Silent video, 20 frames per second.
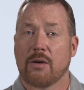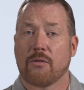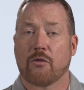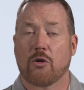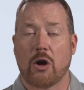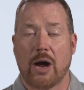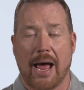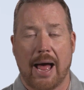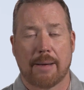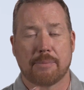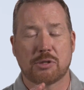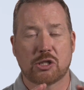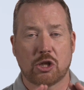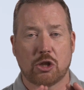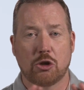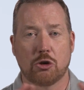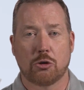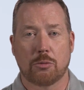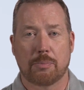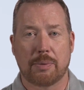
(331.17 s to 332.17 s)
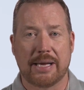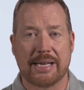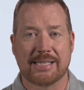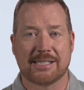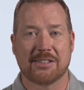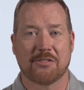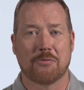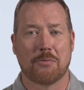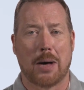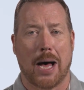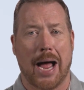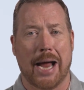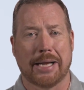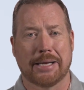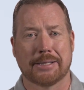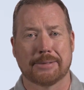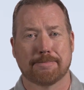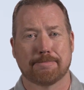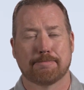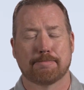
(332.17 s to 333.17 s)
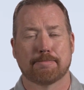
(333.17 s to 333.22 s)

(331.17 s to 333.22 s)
for absolute peace of mind.